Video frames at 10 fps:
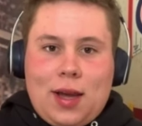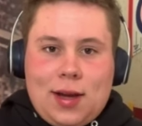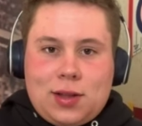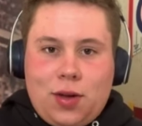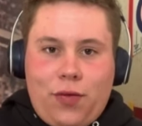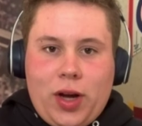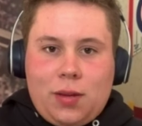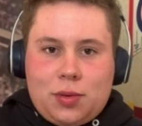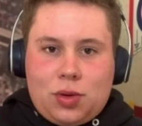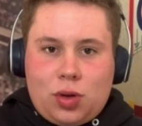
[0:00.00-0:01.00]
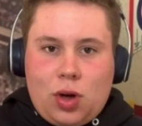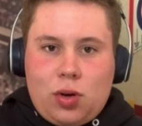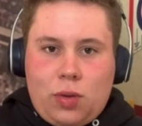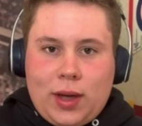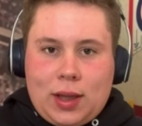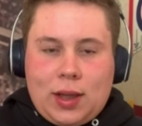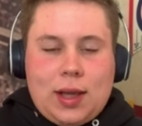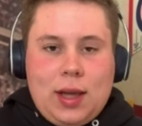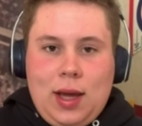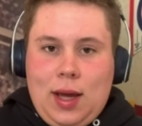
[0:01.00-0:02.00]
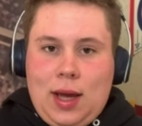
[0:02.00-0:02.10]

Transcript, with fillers: He has developed so quickly.